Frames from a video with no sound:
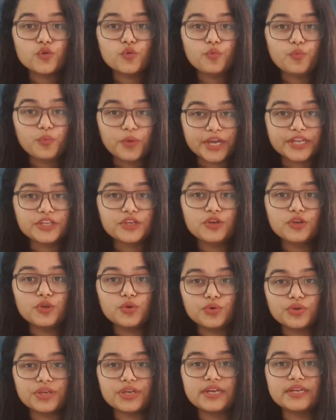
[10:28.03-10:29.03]
So when
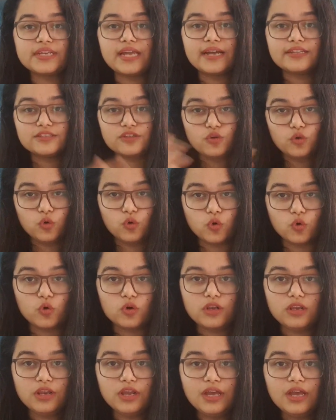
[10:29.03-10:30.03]
you're looking at it as a
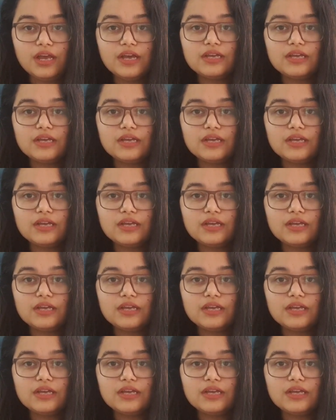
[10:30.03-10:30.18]
whole,